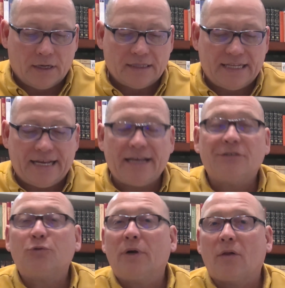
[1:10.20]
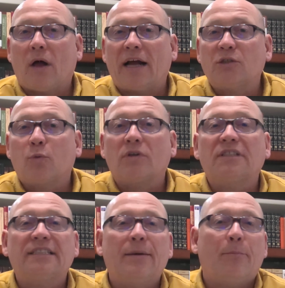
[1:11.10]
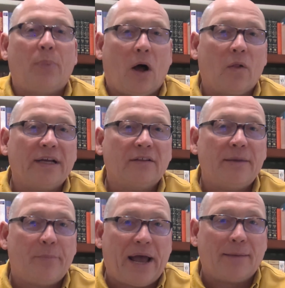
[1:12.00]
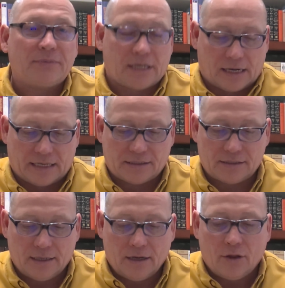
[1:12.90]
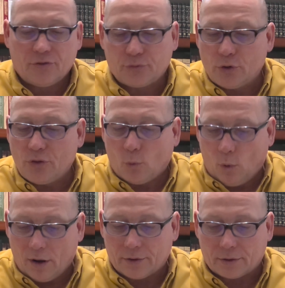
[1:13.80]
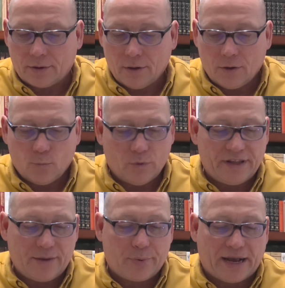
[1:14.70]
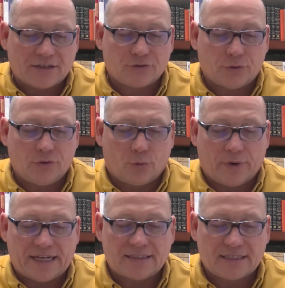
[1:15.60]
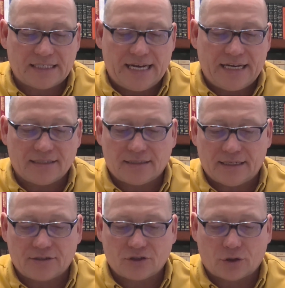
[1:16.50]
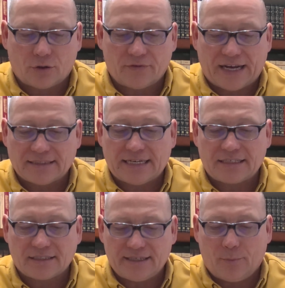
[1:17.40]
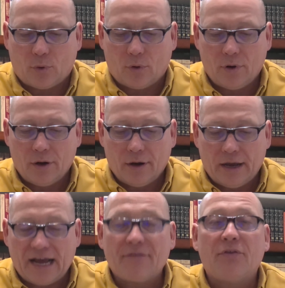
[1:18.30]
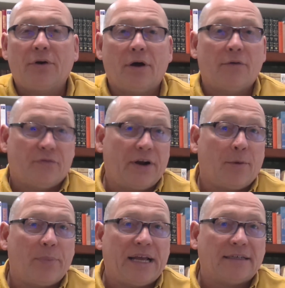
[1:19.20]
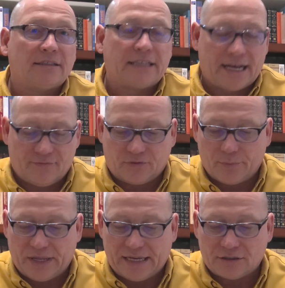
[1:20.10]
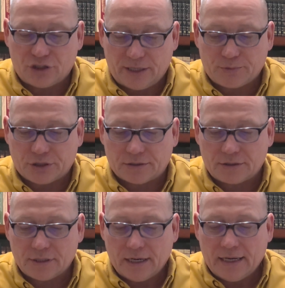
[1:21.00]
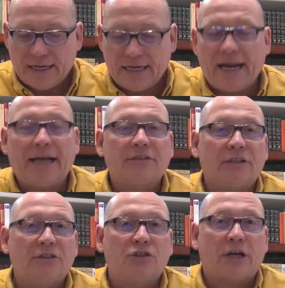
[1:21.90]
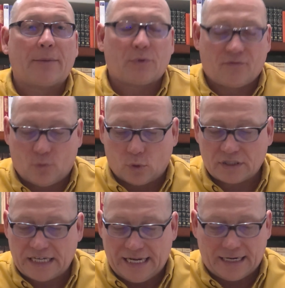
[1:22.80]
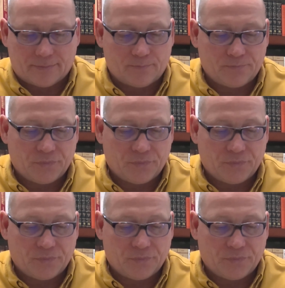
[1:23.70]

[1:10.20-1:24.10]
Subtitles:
The Israelites were symbolically baptized through the water when they passed through the Red Sea, as this served as a symbol of their being saved from the Egyptians in Exodus chapter 14.